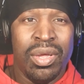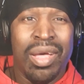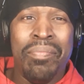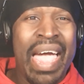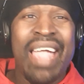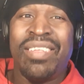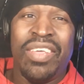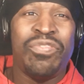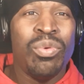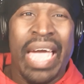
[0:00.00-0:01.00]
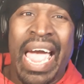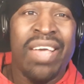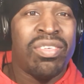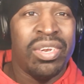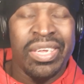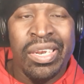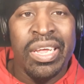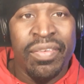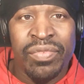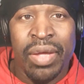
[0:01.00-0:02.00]
Imagine if you actually
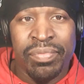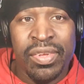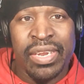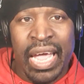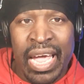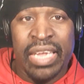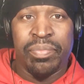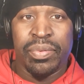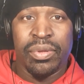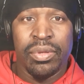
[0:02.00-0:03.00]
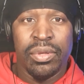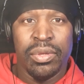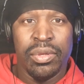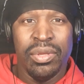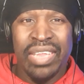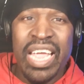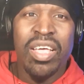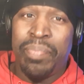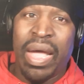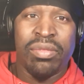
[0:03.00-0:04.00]
lived up to the hype.
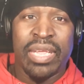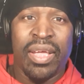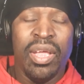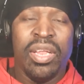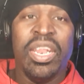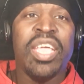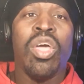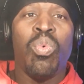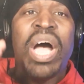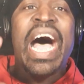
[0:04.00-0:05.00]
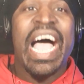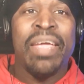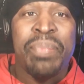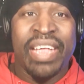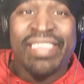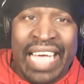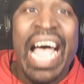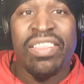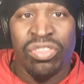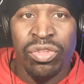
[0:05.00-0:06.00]
Think about that. Look at what hype has
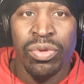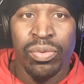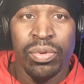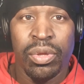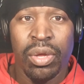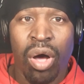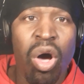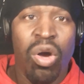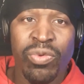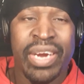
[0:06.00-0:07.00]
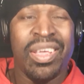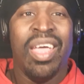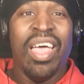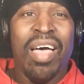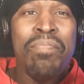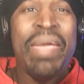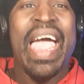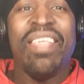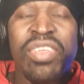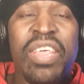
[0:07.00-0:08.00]
gotten you already.
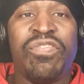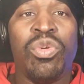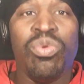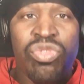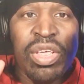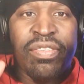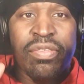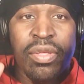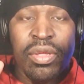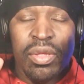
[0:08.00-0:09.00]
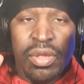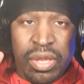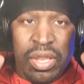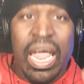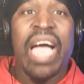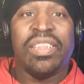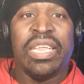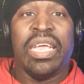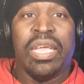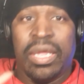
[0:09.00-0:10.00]
Imagine if you just locked
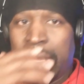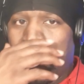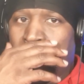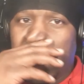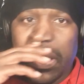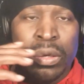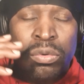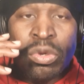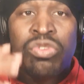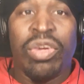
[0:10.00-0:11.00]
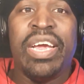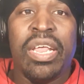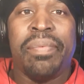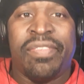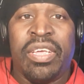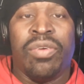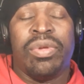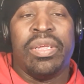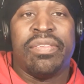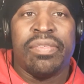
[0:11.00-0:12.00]
in, was straight up
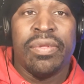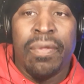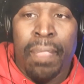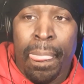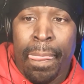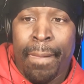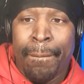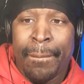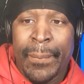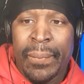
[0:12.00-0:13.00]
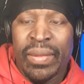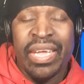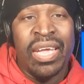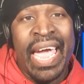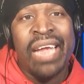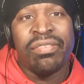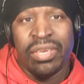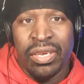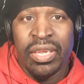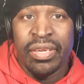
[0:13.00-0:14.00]
serious, and
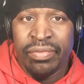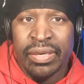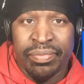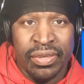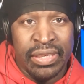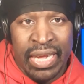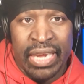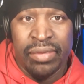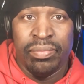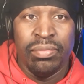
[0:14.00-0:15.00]
actually lived up to the hype,